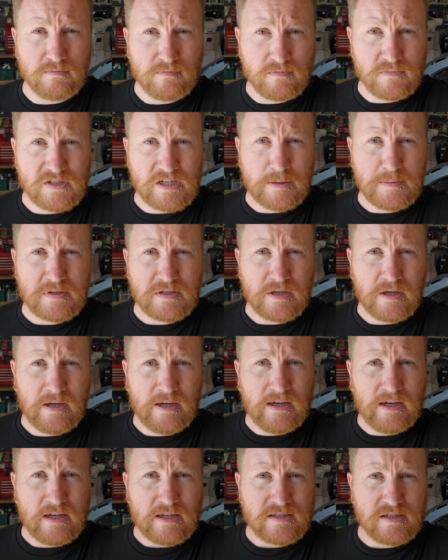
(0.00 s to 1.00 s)
zips.
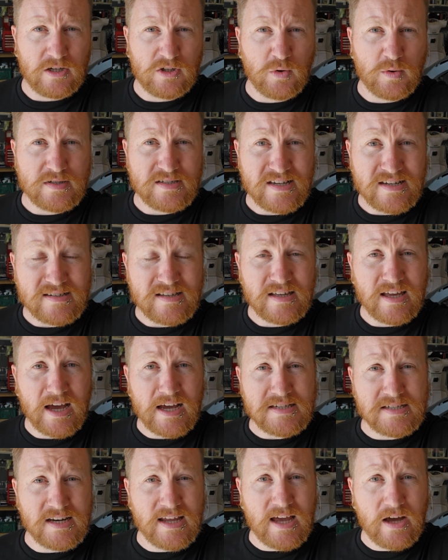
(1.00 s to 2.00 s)
So doing 60
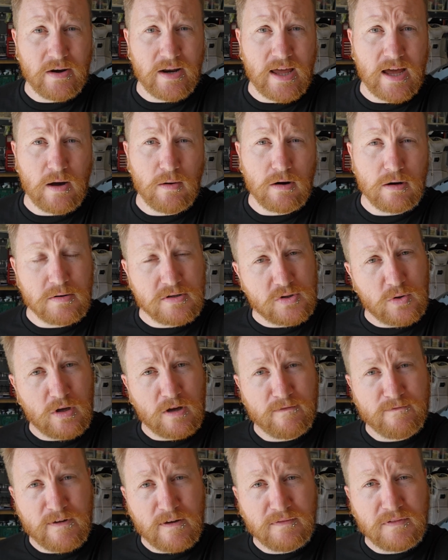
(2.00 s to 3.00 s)
k's an hour now, where it was
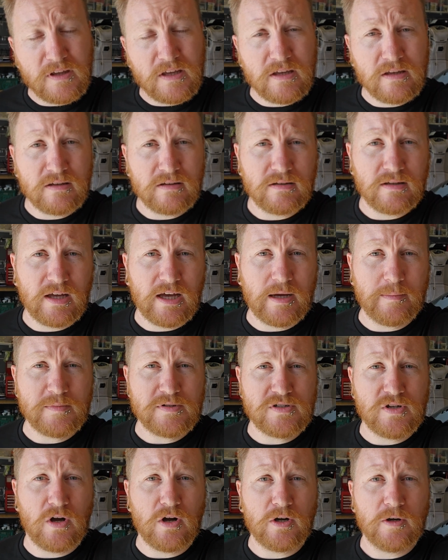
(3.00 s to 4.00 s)
doing 50
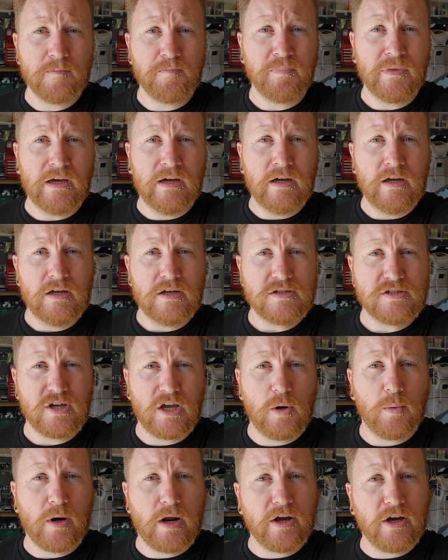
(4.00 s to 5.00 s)
stock.
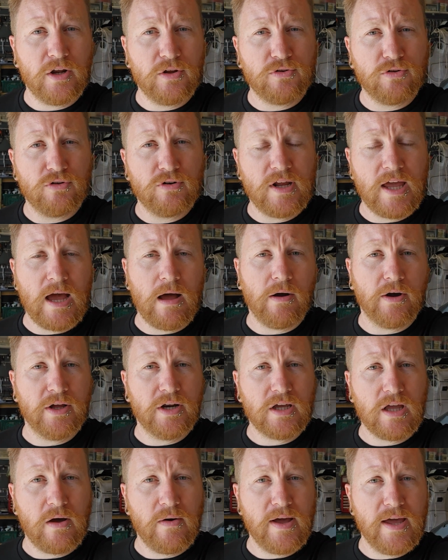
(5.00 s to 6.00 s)
So what I'm going to do now, I'm
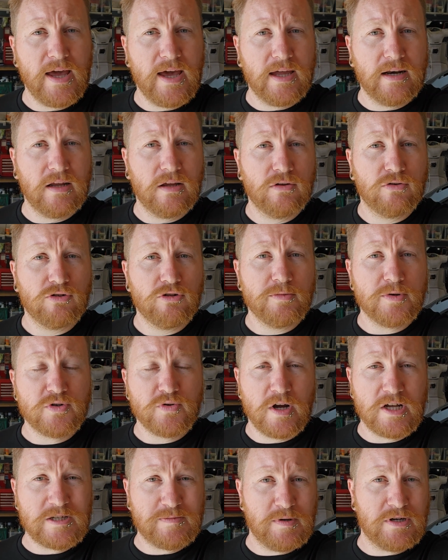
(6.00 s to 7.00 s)
going to go ahead and do the
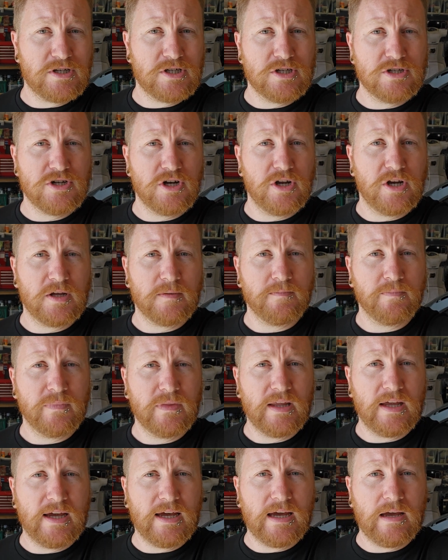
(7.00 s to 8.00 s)
transmission tuning
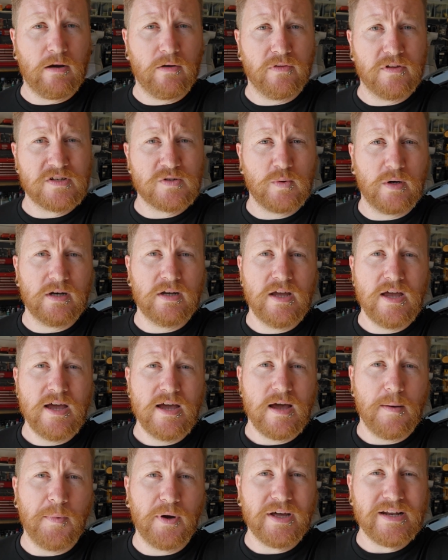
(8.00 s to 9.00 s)
on this one.
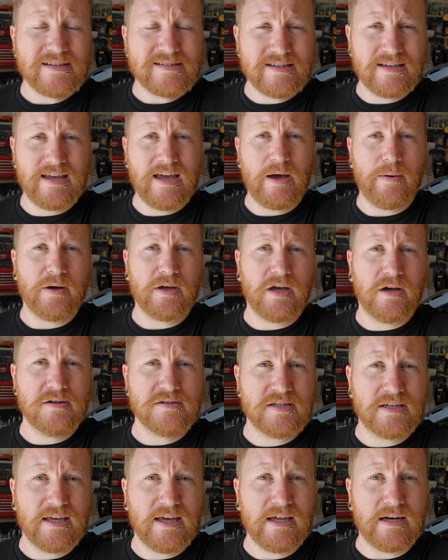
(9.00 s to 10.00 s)
We're going to see how it
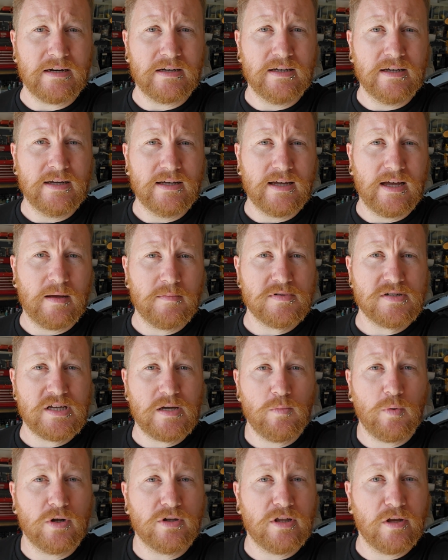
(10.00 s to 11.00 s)
goes again.
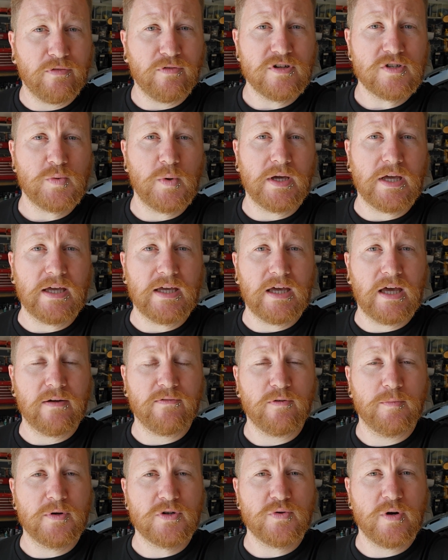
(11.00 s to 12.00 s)
See what difference we can get
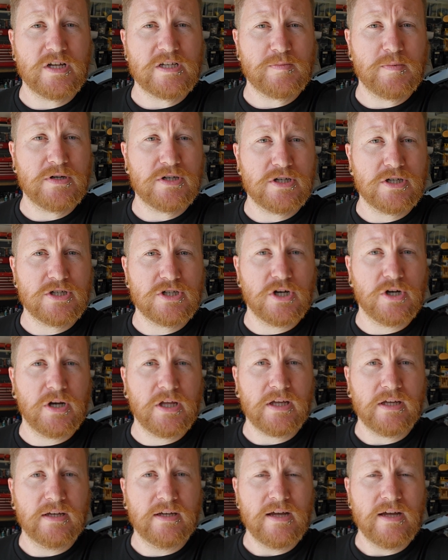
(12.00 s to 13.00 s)
from the transmission tuning.